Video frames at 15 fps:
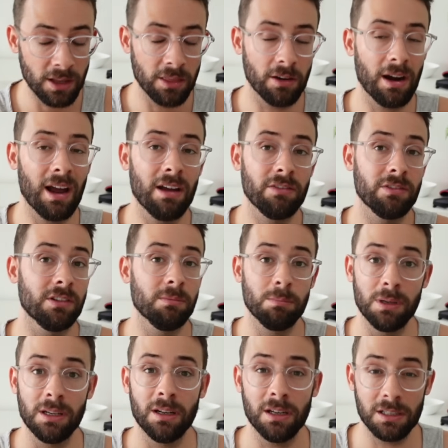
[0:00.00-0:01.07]
There hasn't
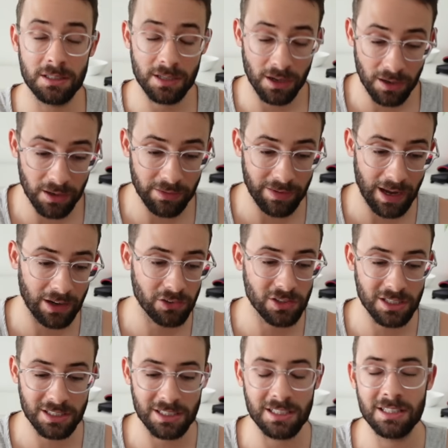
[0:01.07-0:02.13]
been a ton of
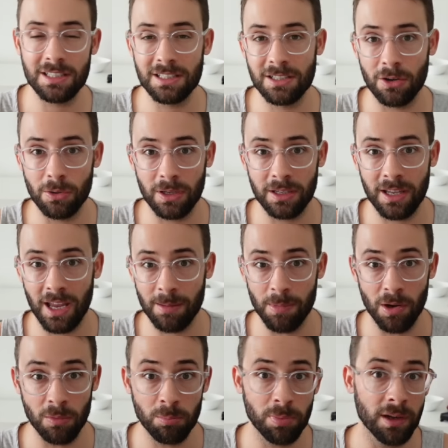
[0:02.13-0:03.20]
action since this token came out,